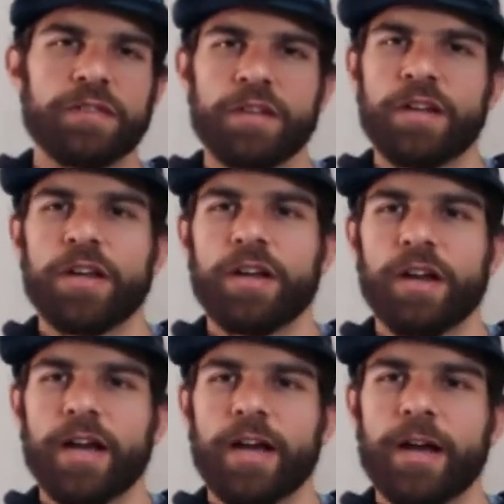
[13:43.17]

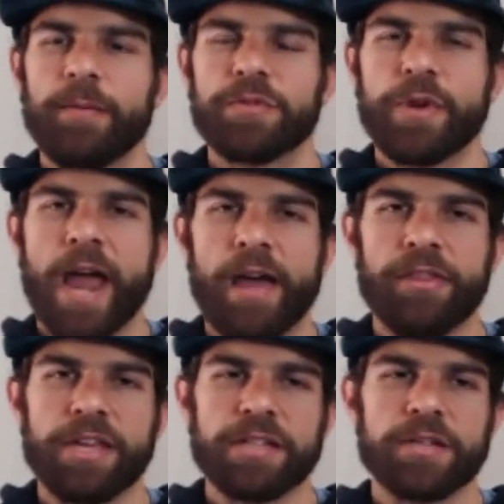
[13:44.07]

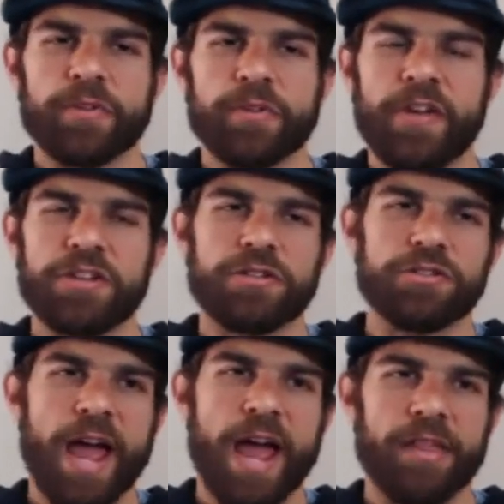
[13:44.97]
triathletes and professional
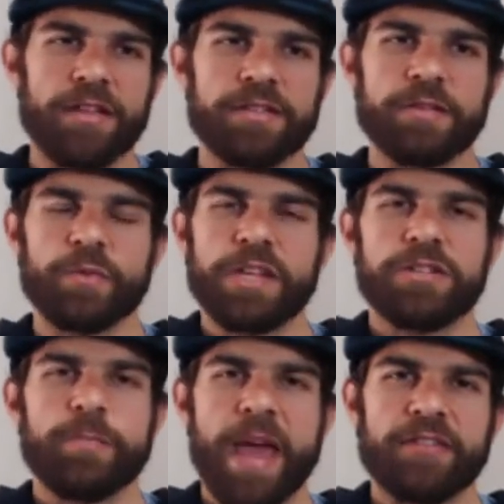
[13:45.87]
triathletes, and we need to
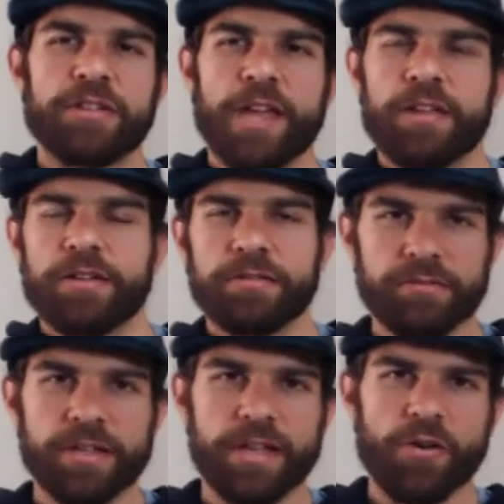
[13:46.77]
band together and
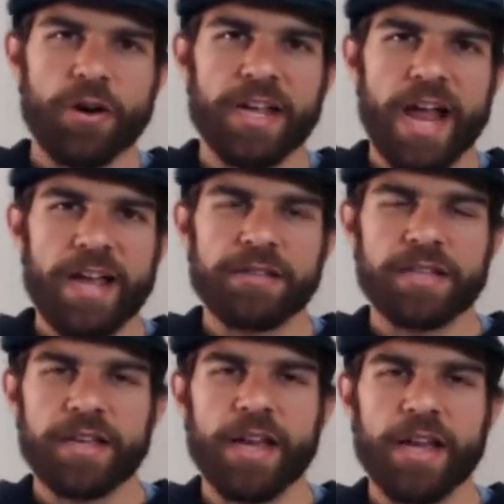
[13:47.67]
get organized.
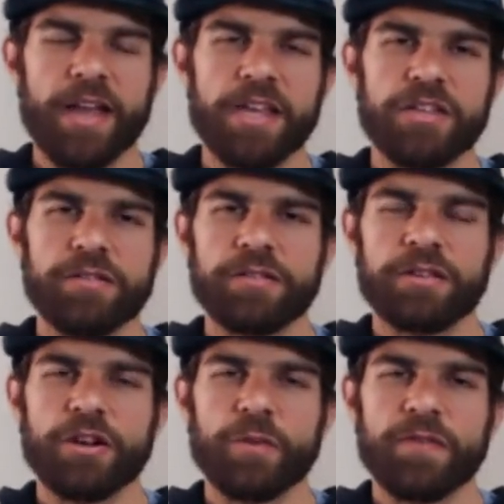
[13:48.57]
I think
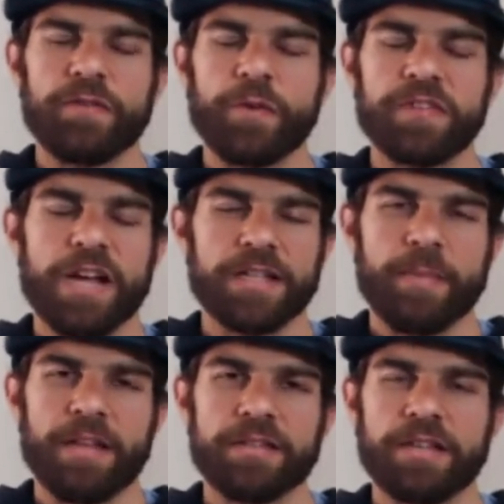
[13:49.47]
we've talked about
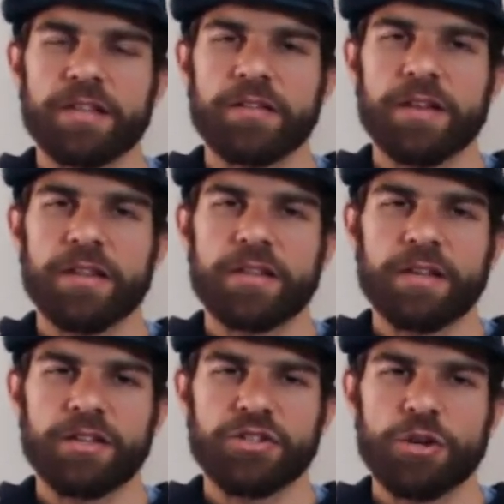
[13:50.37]
this on the
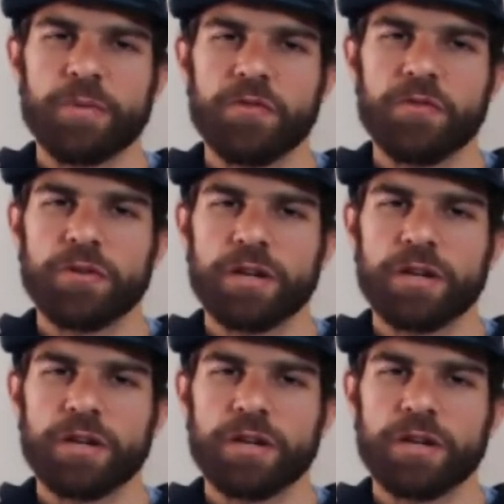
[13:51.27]
show before, and